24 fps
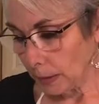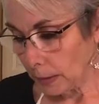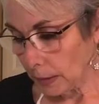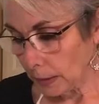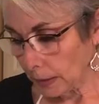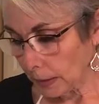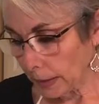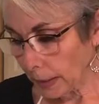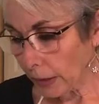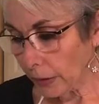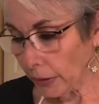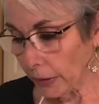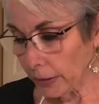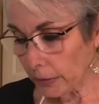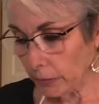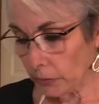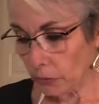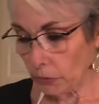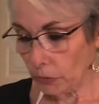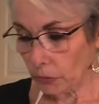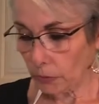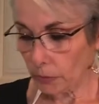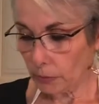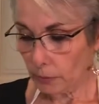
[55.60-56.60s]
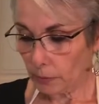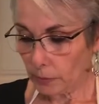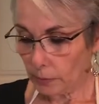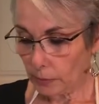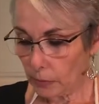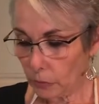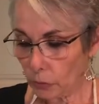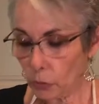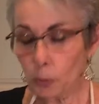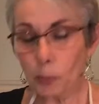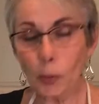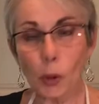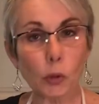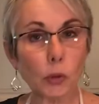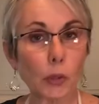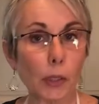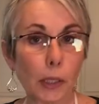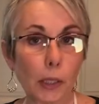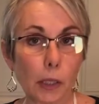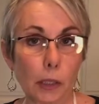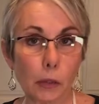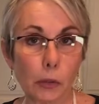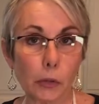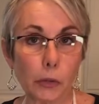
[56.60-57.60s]
Carrots. These are
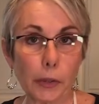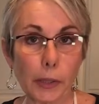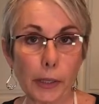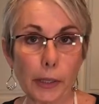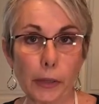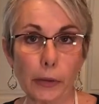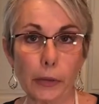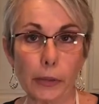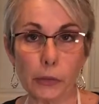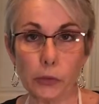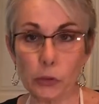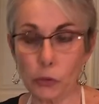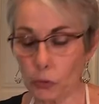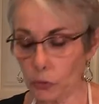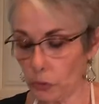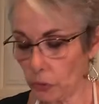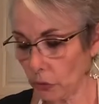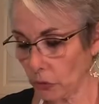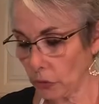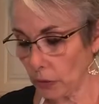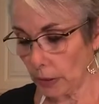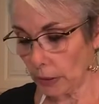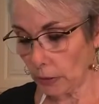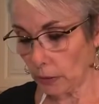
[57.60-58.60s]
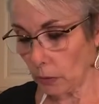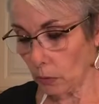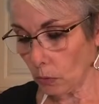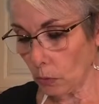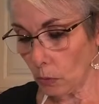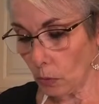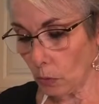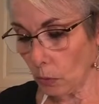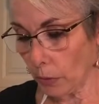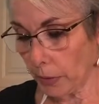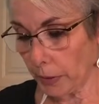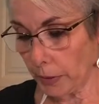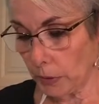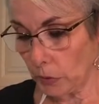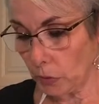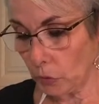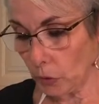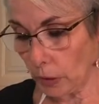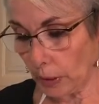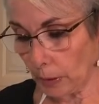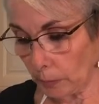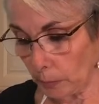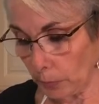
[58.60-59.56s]
multicolored carrots, so there's yellow, orange, and